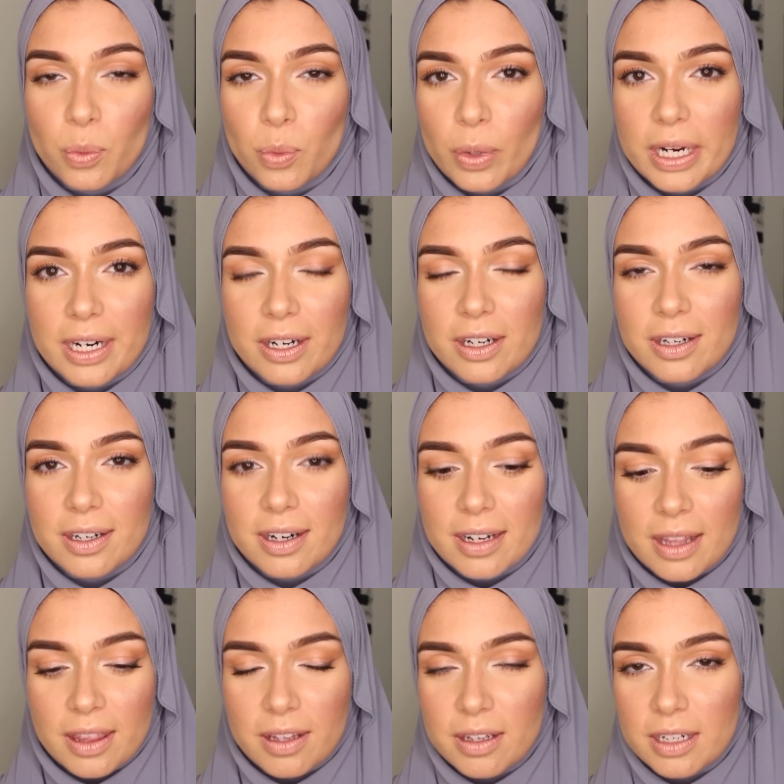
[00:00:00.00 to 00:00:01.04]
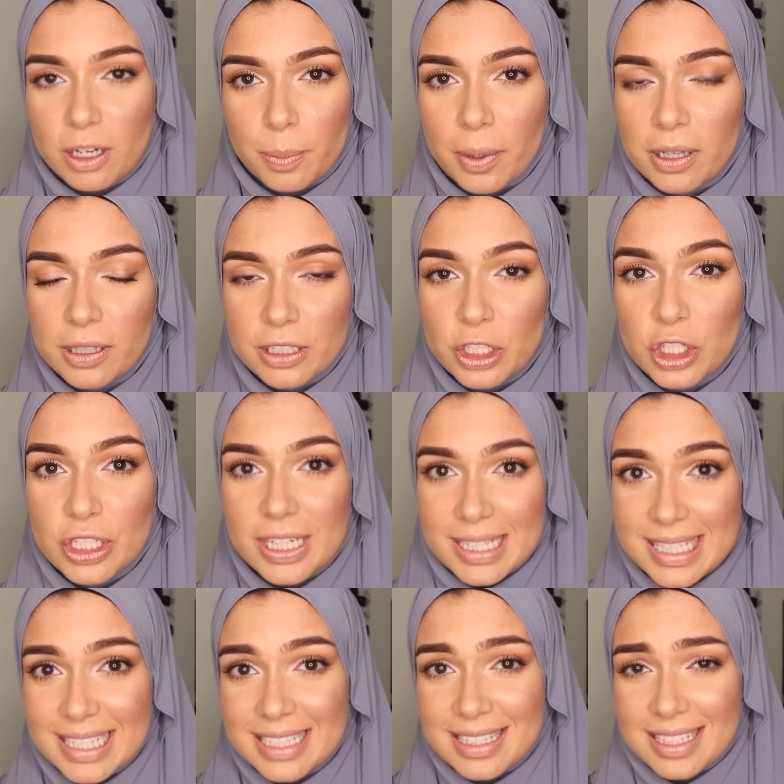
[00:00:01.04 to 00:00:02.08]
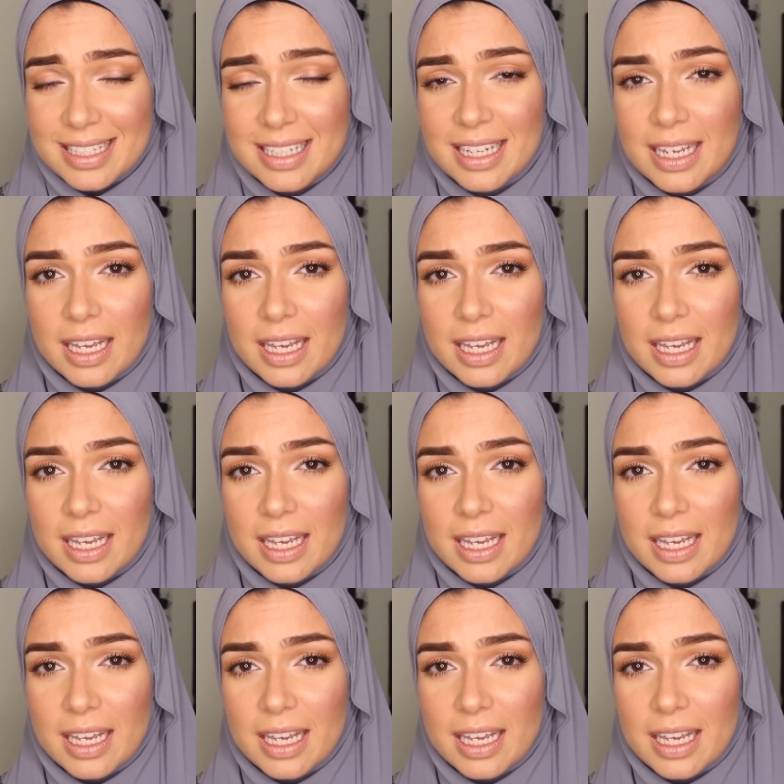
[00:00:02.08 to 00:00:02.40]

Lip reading: where the nail polish doesn't